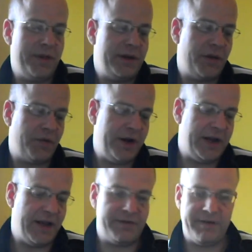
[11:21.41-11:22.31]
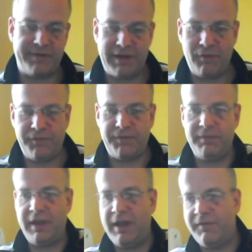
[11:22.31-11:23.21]
within the 3DS
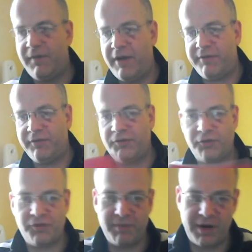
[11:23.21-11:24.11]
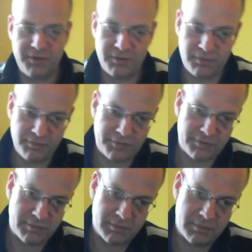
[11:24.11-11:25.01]
itself, there's various instruction
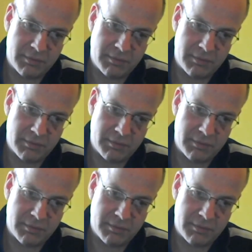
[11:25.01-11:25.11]
manuals,